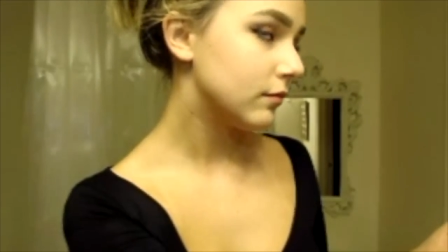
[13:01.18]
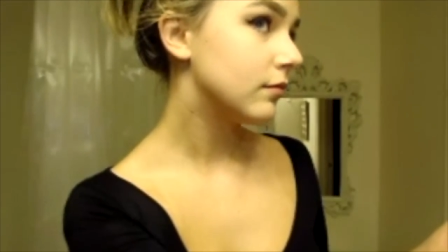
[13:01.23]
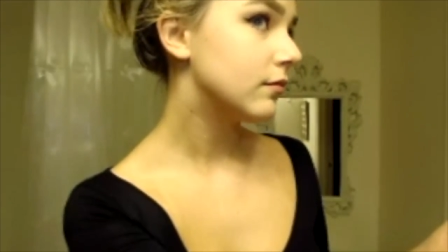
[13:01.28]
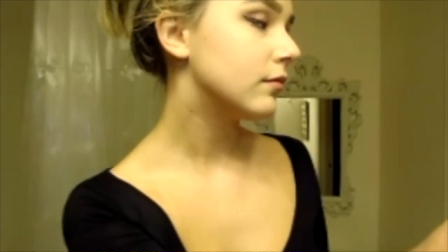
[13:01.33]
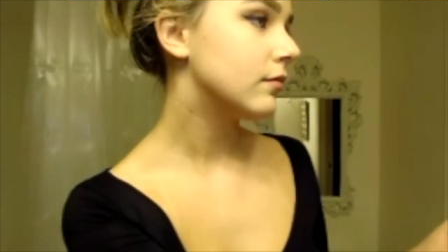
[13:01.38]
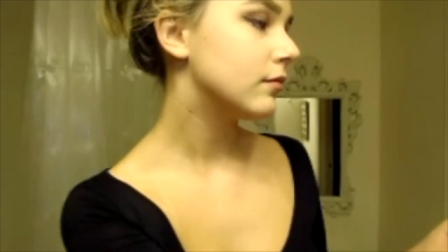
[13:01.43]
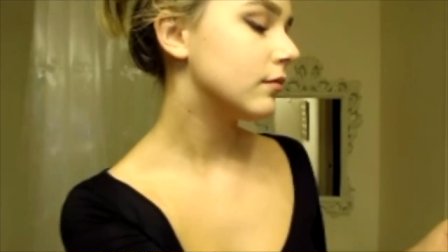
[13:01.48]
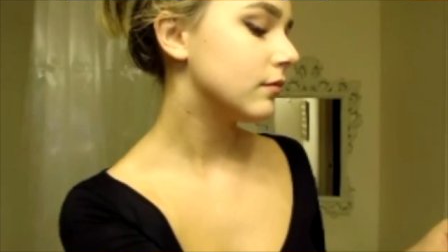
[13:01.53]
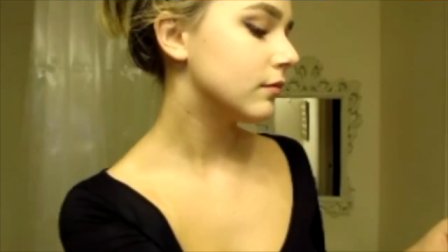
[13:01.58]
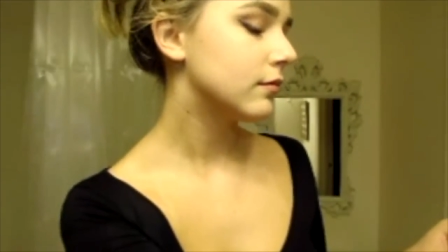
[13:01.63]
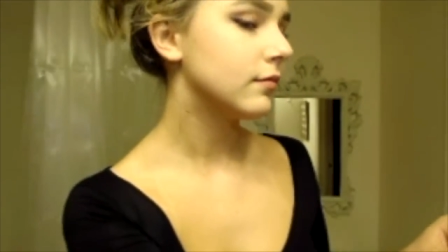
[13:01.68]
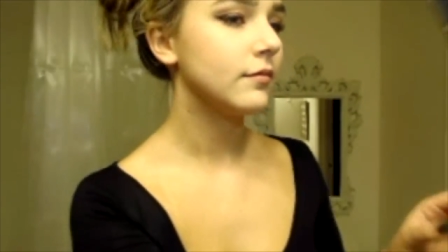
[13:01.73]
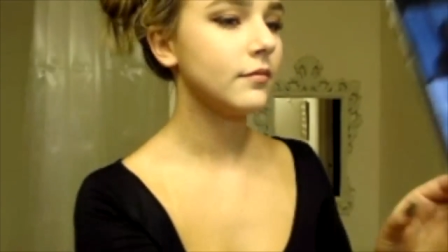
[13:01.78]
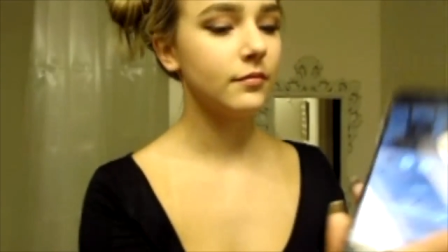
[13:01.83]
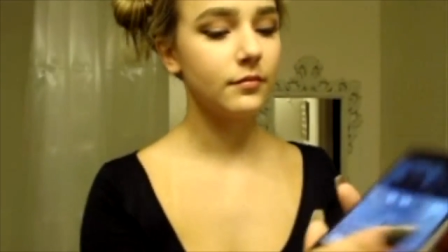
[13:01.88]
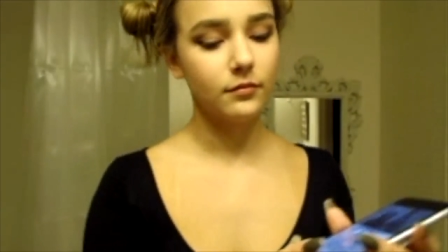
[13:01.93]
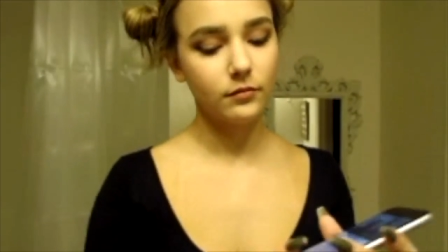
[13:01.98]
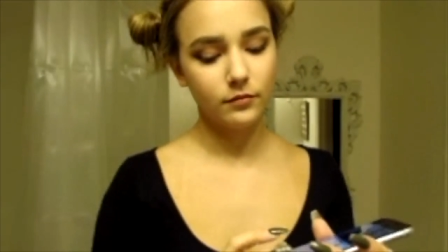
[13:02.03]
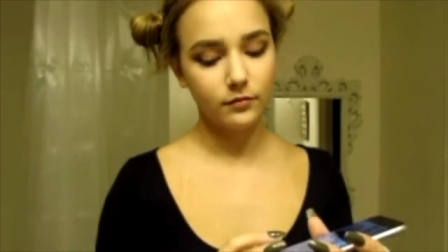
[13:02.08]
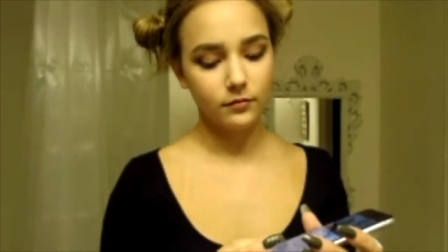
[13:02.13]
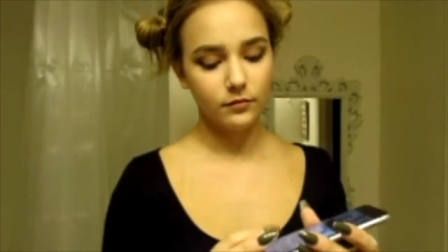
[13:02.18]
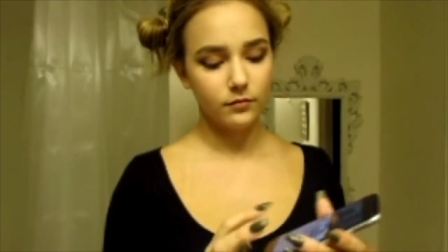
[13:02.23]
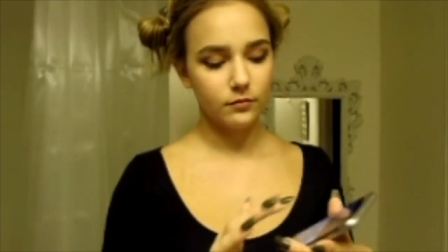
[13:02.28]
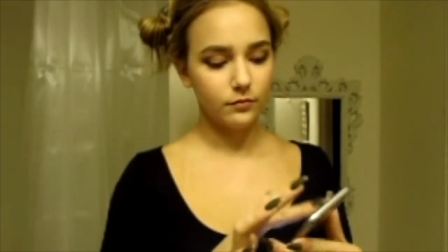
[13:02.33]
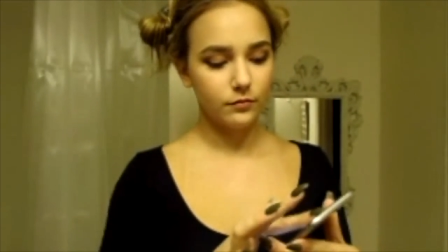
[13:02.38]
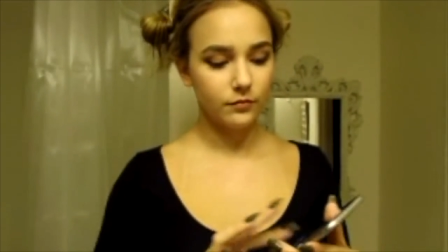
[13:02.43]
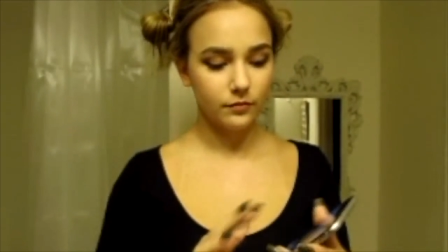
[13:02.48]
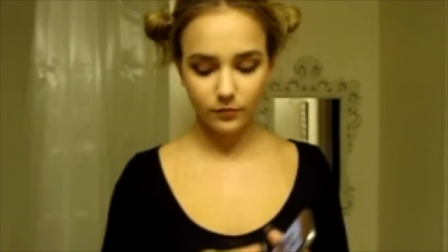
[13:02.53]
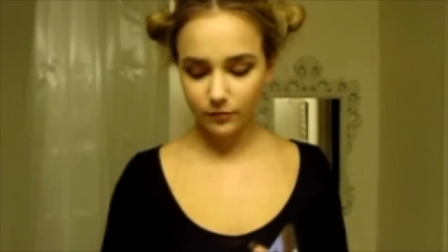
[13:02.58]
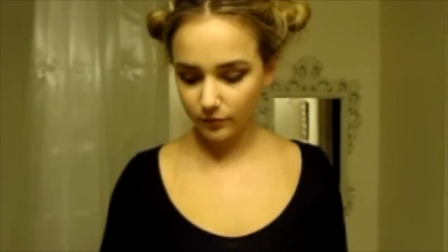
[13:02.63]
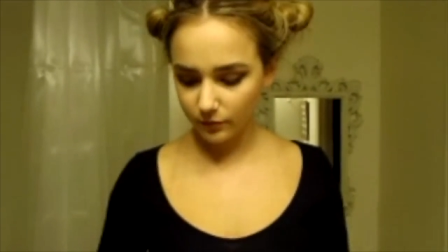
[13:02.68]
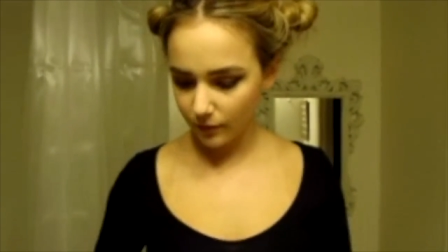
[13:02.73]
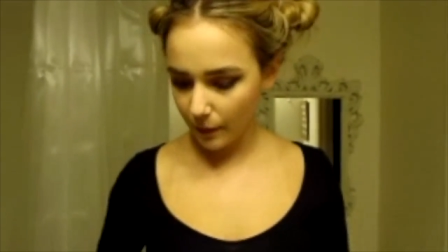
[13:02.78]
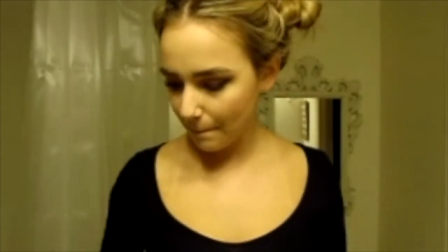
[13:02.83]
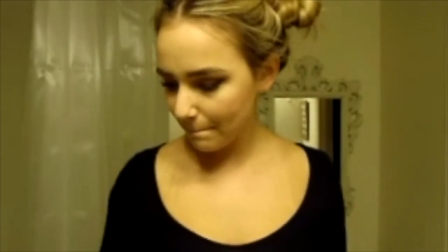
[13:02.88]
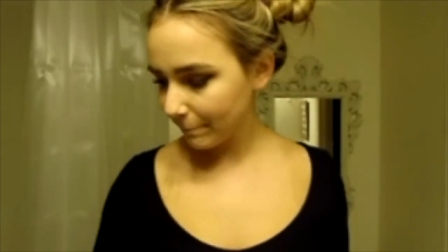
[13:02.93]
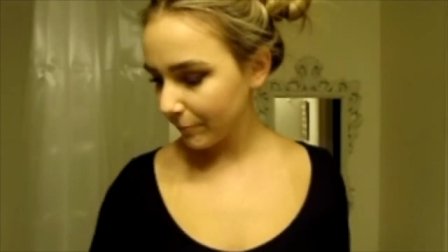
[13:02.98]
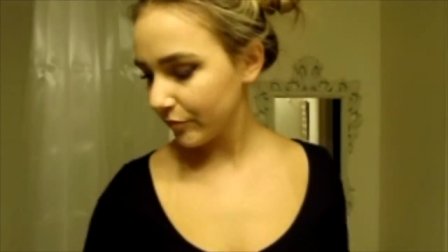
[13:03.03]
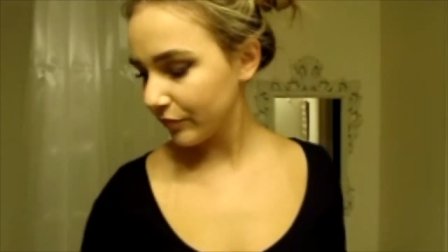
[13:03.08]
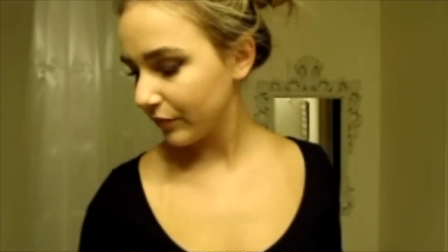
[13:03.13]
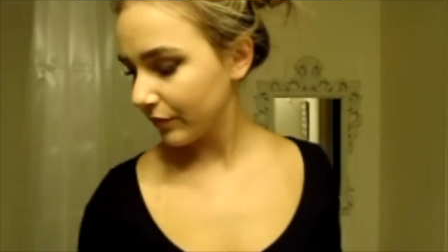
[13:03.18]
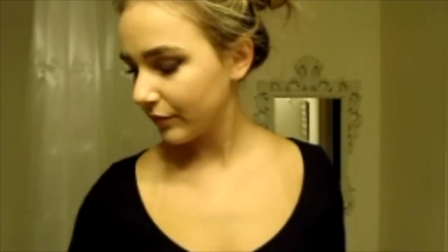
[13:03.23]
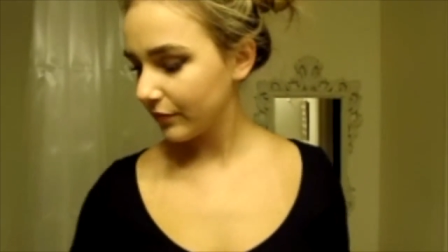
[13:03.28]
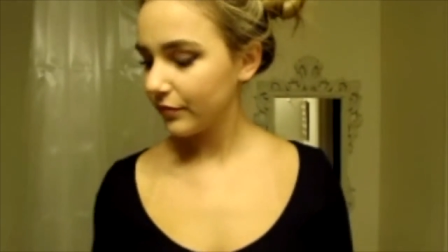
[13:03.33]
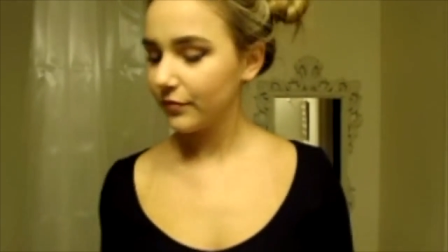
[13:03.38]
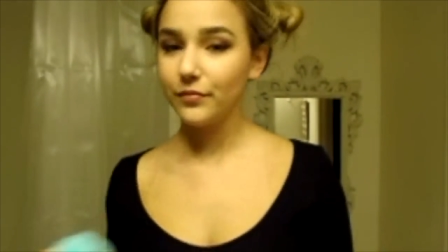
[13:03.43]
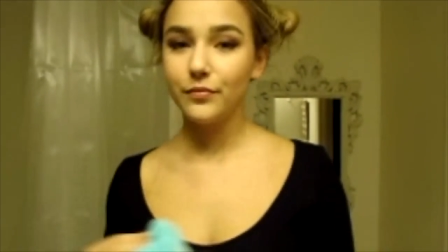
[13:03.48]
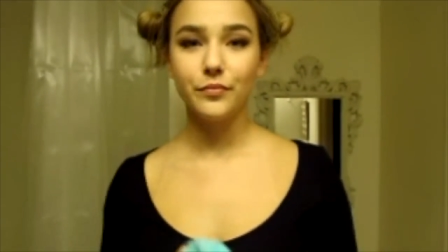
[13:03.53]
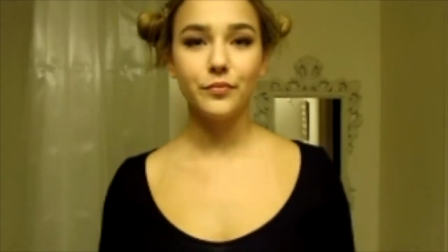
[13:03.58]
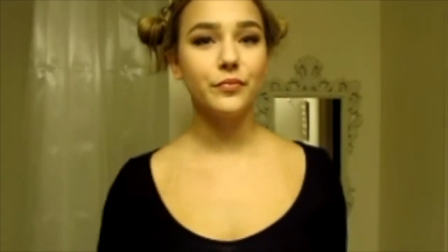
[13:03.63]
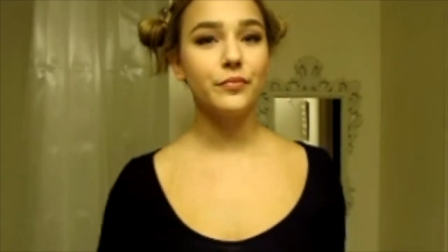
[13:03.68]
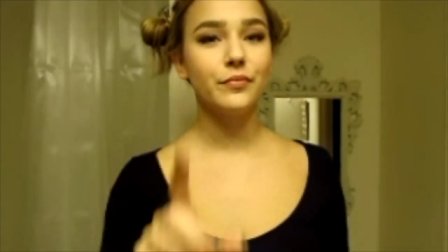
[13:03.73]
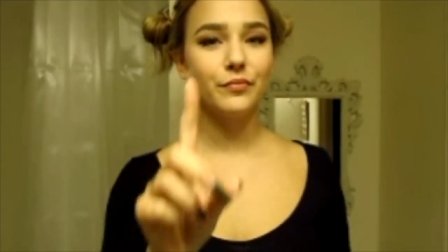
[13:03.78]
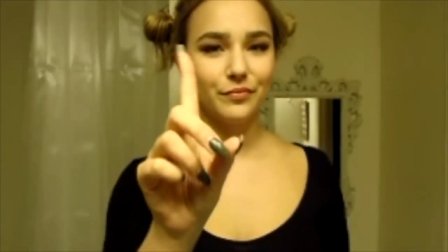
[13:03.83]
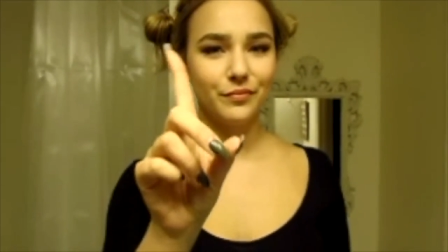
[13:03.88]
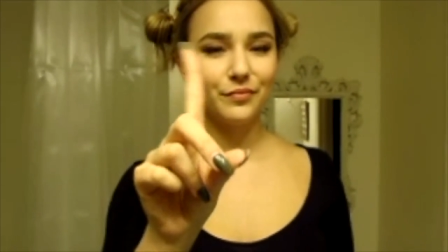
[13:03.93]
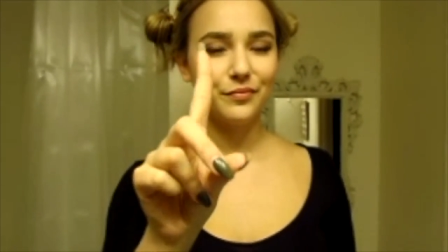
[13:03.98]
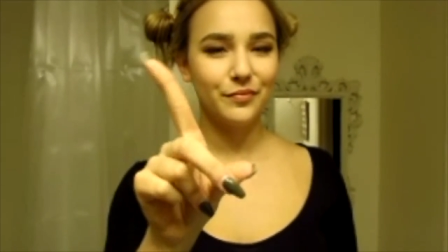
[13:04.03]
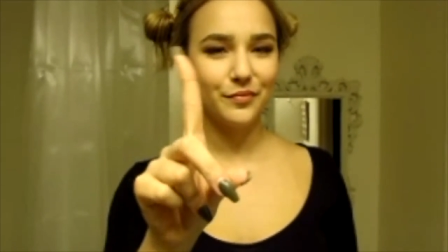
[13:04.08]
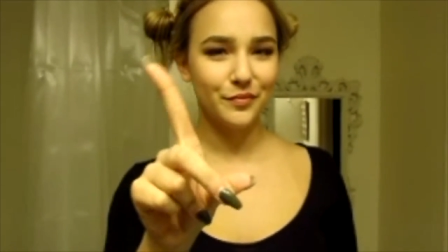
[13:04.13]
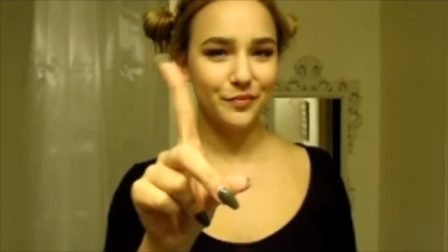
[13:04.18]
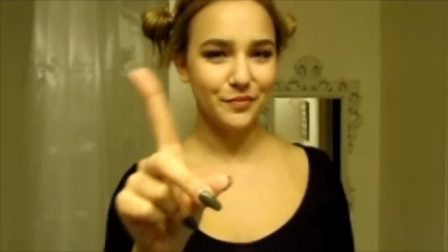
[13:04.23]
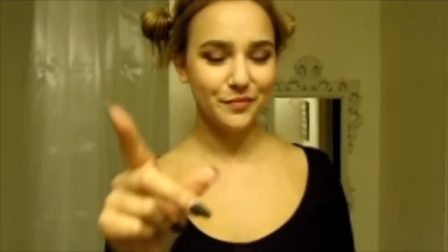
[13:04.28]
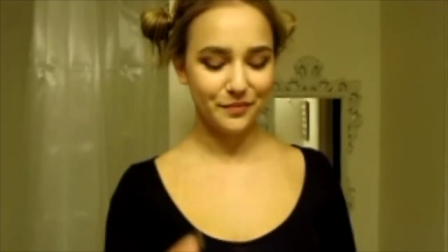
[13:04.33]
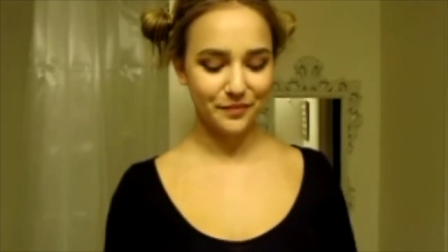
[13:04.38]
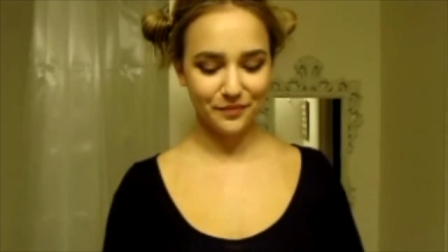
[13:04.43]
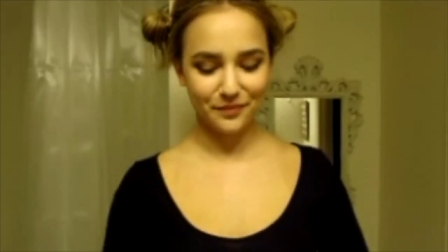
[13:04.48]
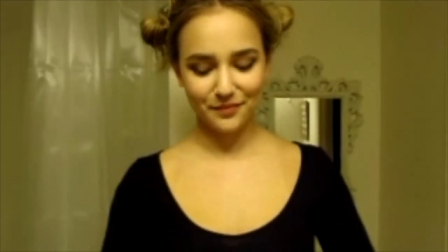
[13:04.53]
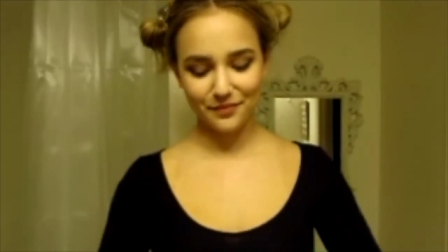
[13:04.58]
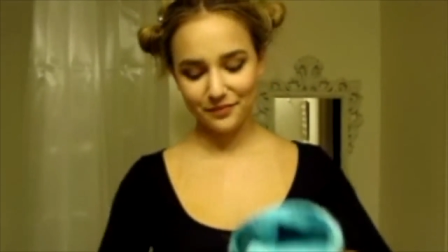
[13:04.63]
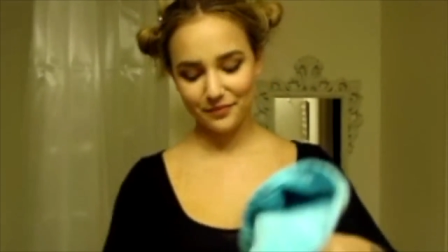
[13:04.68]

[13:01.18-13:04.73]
I did with this makeup look. I didn't want to go too intense for